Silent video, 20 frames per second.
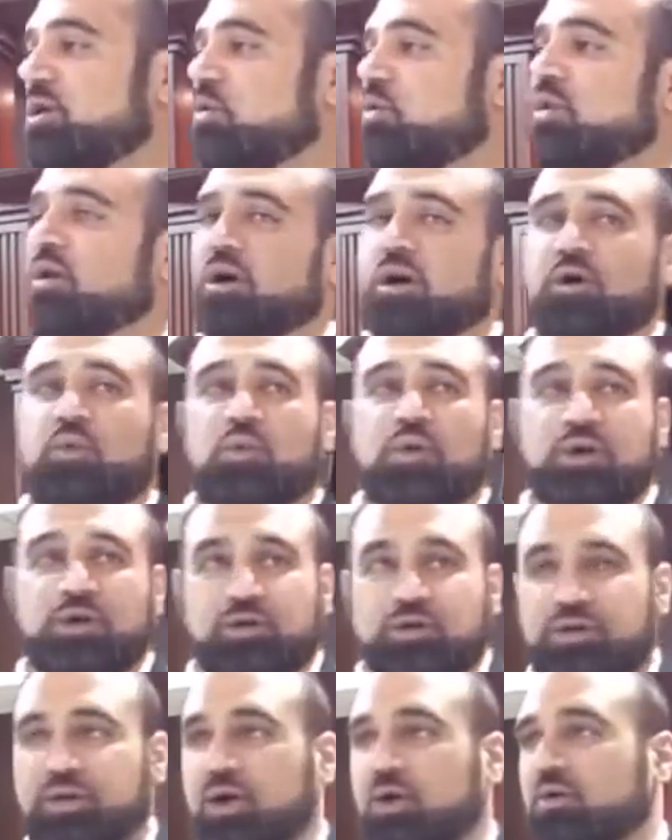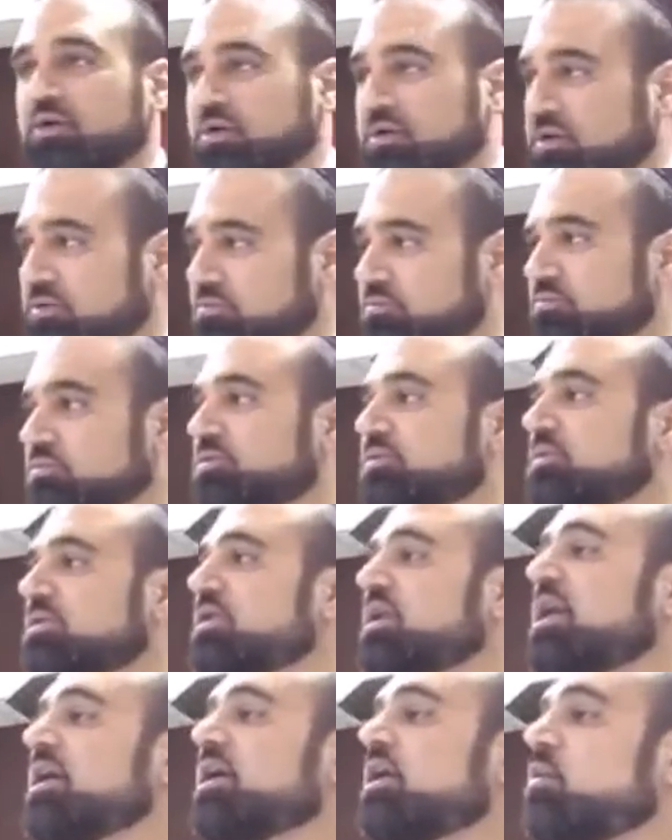you at work, where you'll know you're
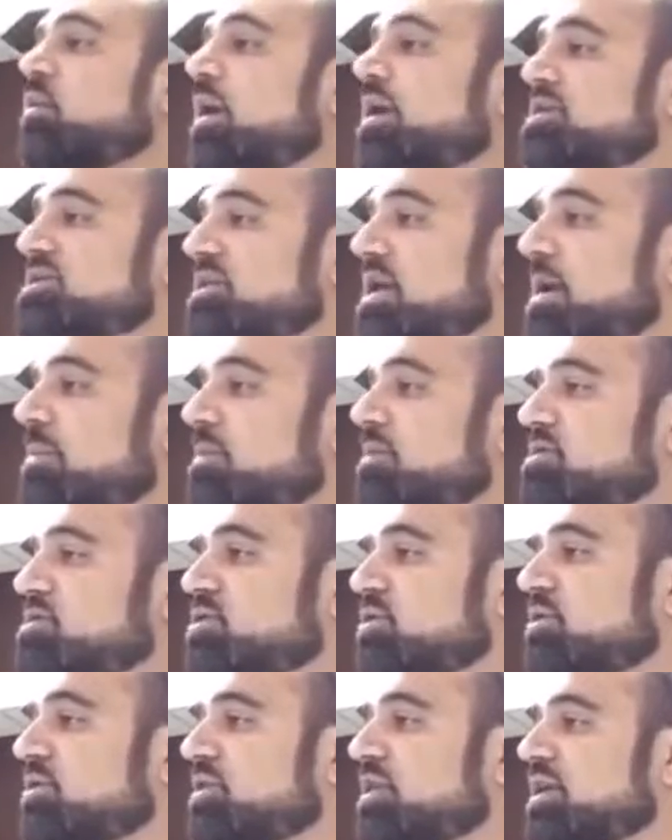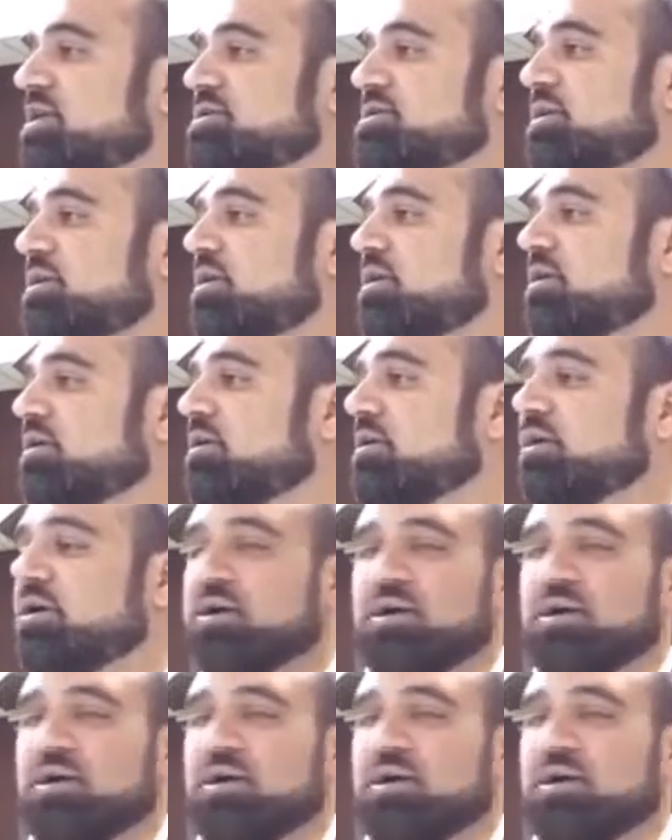not going to waste time on certain things that are